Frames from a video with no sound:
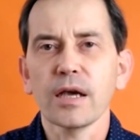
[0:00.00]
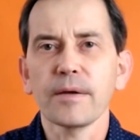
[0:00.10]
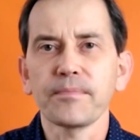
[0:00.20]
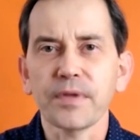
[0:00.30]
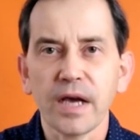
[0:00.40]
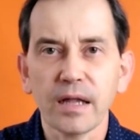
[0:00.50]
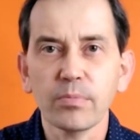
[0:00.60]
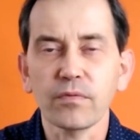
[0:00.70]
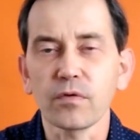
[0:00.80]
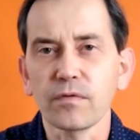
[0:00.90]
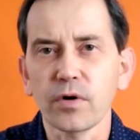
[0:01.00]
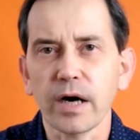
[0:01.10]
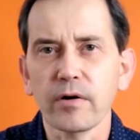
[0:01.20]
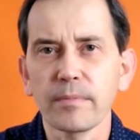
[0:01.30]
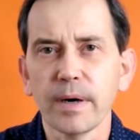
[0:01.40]
um, helpful for
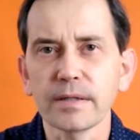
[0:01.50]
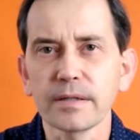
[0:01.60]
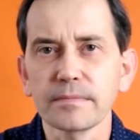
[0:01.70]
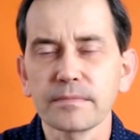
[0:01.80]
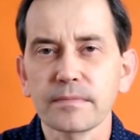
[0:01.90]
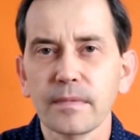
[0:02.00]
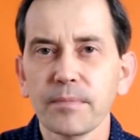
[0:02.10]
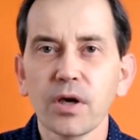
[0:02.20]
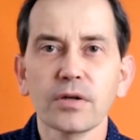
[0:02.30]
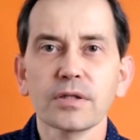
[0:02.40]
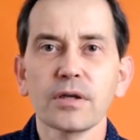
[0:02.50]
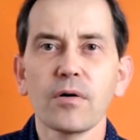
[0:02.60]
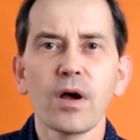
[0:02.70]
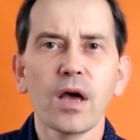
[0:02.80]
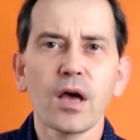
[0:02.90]
our body. Because, you
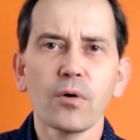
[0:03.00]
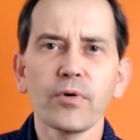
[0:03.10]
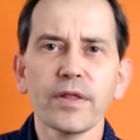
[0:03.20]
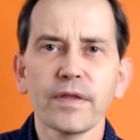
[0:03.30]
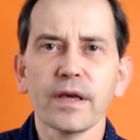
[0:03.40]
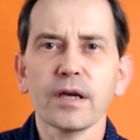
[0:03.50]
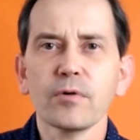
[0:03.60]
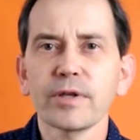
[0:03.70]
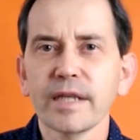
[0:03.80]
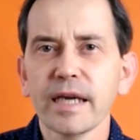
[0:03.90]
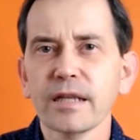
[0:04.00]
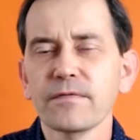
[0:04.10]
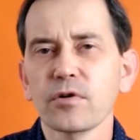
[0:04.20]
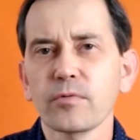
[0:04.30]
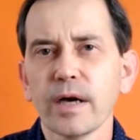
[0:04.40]
know, we think, we take it
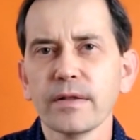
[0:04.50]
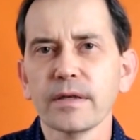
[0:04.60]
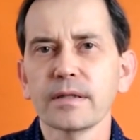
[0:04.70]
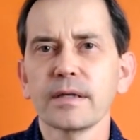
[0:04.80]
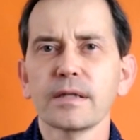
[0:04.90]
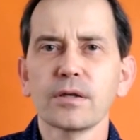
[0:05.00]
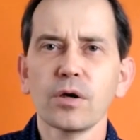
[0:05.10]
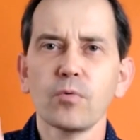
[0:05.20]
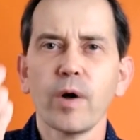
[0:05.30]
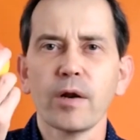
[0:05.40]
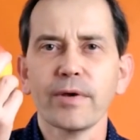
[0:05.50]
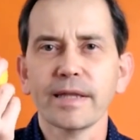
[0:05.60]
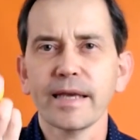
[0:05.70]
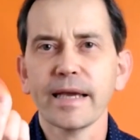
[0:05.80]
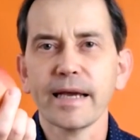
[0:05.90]
for granted that when we
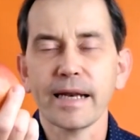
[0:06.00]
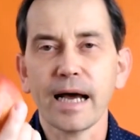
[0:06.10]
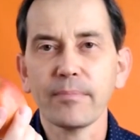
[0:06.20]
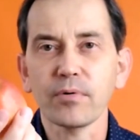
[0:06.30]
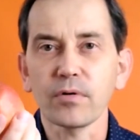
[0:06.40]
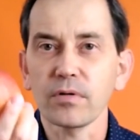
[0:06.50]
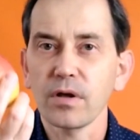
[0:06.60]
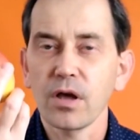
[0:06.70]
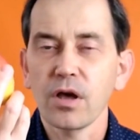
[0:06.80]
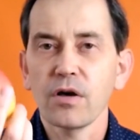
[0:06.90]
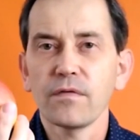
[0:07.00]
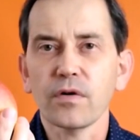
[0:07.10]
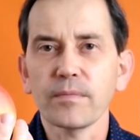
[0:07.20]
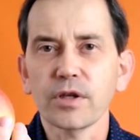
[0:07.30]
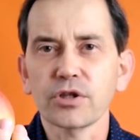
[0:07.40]
take an apple
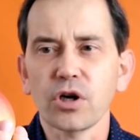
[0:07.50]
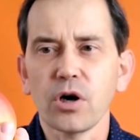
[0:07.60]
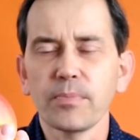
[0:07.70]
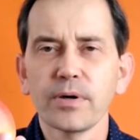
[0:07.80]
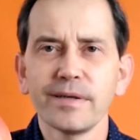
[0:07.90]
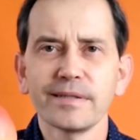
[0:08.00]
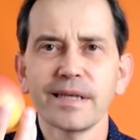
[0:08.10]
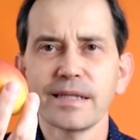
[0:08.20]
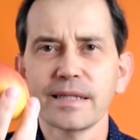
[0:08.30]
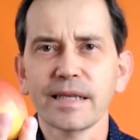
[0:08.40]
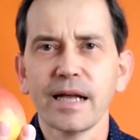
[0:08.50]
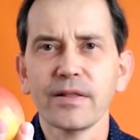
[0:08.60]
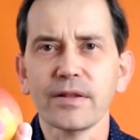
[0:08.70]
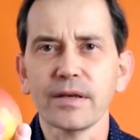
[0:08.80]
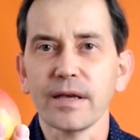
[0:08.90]
from the shop, that it's
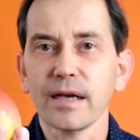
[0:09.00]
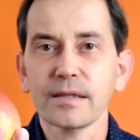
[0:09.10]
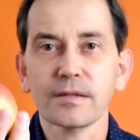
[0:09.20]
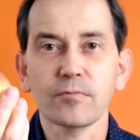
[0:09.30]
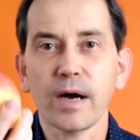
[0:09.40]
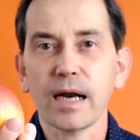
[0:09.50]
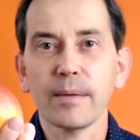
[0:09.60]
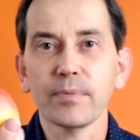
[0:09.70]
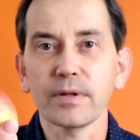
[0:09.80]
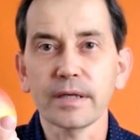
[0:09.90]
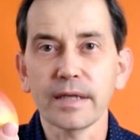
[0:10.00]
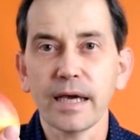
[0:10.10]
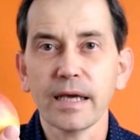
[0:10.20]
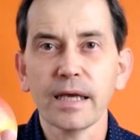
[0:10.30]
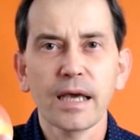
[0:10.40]
healthy. Yes, one apple a
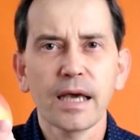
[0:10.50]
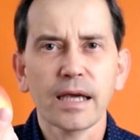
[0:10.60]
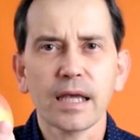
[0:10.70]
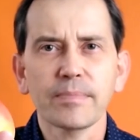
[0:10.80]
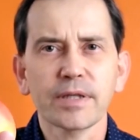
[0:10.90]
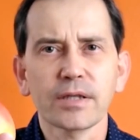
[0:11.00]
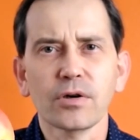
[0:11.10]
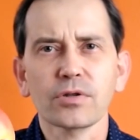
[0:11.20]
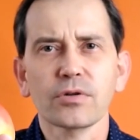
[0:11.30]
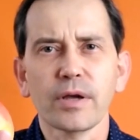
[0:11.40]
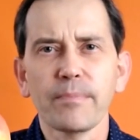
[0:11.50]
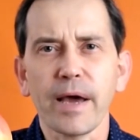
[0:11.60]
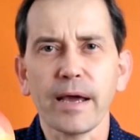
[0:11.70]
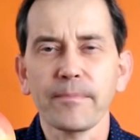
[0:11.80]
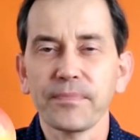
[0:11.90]
day keeps a doctor at
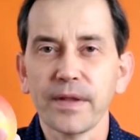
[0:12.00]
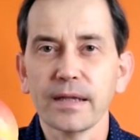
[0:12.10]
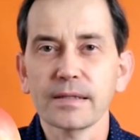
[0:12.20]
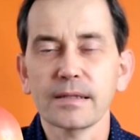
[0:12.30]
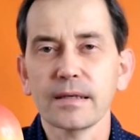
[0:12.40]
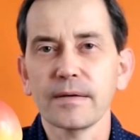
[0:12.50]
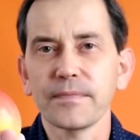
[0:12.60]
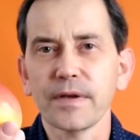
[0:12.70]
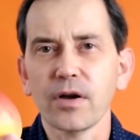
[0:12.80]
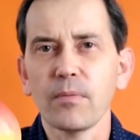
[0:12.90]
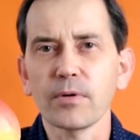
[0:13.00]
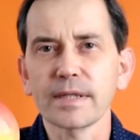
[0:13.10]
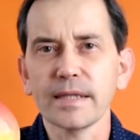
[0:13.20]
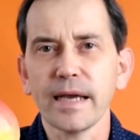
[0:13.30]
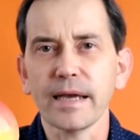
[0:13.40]
bay. That's um, the common
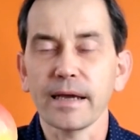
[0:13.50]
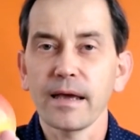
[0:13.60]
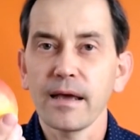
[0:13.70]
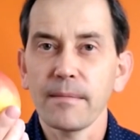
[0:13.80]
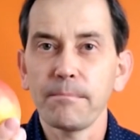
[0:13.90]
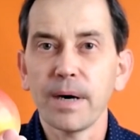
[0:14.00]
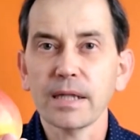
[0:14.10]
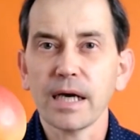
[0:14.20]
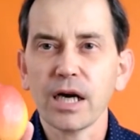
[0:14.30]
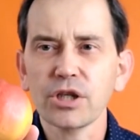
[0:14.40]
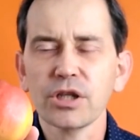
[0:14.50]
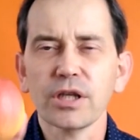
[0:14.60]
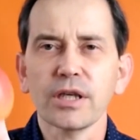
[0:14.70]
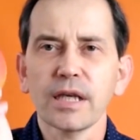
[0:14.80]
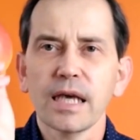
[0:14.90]
saying. But
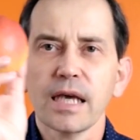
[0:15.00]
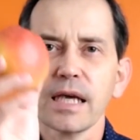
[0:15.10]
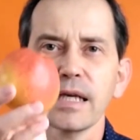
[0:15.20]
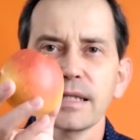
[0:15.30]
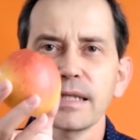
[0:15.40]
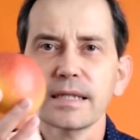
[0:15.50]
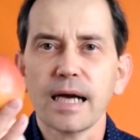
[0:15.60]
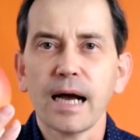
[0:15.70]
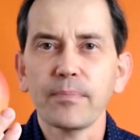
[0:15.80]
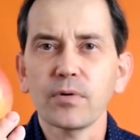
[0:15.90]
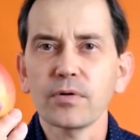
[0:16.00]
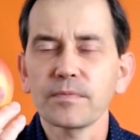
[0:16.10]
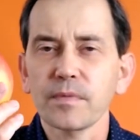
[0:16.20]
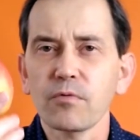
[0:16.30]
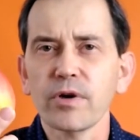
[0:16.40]
actually, is this
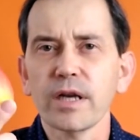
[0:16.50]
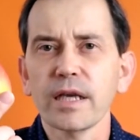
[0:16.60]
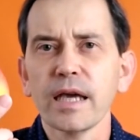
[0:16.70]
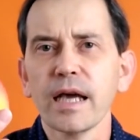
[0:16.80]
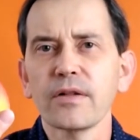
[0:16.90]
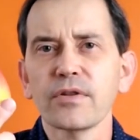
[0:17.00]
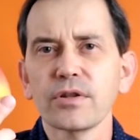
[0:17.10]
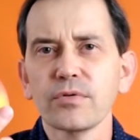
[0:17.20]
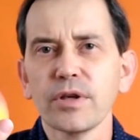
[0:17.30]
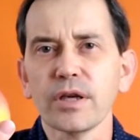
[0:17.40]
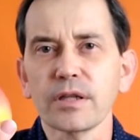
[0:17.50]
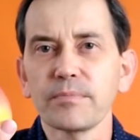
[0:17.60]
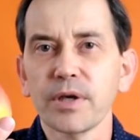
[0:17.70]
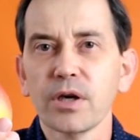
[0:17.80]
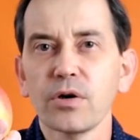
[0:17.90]
apple really healthy to eat?
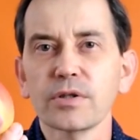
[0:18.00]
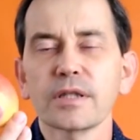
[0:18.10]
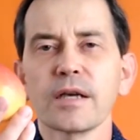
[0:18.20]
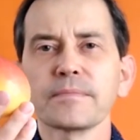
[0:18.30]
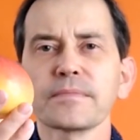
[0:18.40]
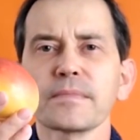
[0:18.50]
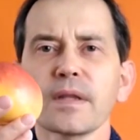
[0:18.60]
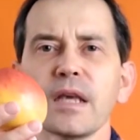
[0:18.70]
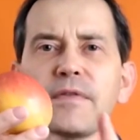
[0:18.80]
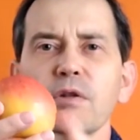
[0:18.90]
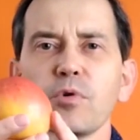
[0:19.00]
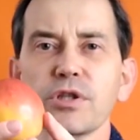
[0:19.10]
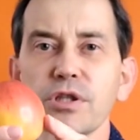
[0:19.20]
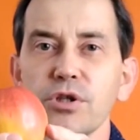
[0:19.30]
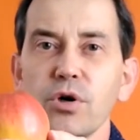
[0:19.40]
Because if it
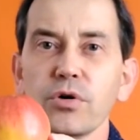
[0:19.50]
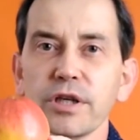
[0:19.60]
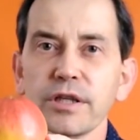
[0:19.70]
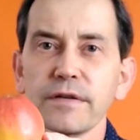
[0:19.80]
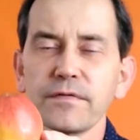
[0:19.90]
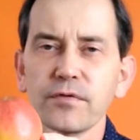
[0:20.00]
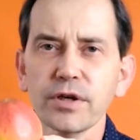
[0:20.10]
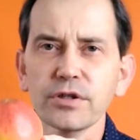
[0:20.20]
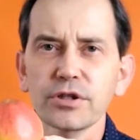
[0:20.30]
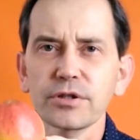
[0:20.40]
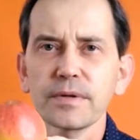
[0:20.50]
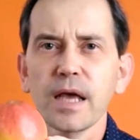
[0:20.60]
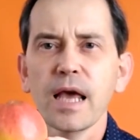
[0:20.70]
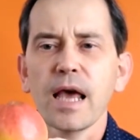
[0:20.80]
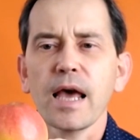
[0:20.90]
was stored in the fridge
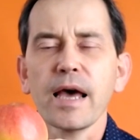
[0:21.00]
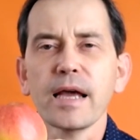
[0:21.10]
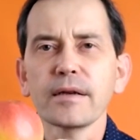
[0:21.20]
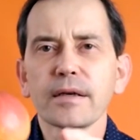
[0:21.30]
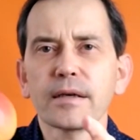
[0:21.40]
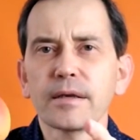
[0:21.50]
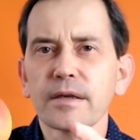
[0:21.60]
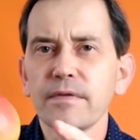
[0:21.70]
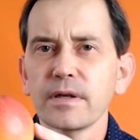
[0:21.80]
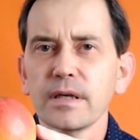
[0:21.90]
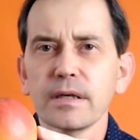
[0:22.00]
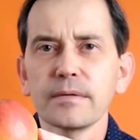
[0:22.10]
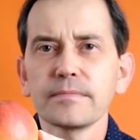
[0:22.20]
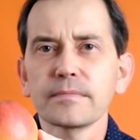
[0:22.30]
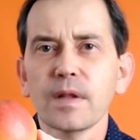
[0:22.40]
and uh, even
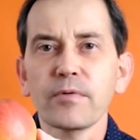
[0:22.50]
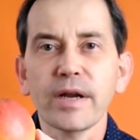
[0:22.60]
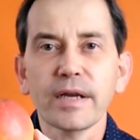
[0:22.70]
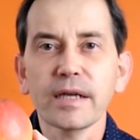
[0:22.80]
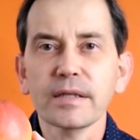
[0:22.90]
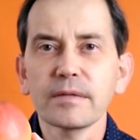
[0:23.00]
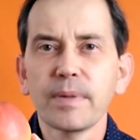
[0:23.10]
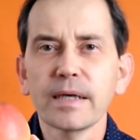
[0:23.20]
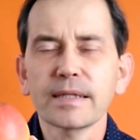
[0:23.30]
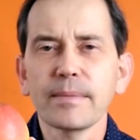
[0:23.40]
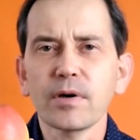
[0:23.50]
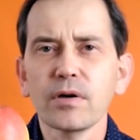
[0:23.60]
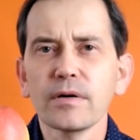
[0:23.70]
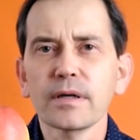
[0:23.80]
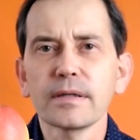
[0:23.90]
um, radiated by some,
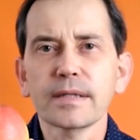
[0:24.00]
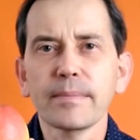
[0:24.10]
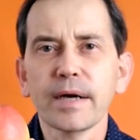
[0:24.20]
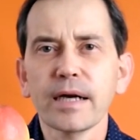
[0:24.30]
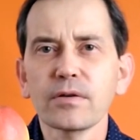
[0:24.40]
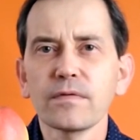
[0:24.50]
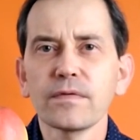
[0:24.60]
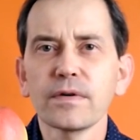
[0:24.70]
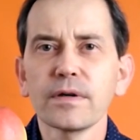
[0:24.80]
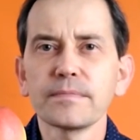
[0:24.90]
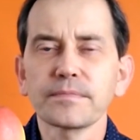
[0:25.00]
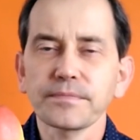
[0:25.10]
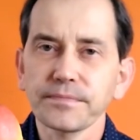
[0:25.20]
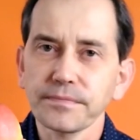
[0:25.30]
co some kind of um,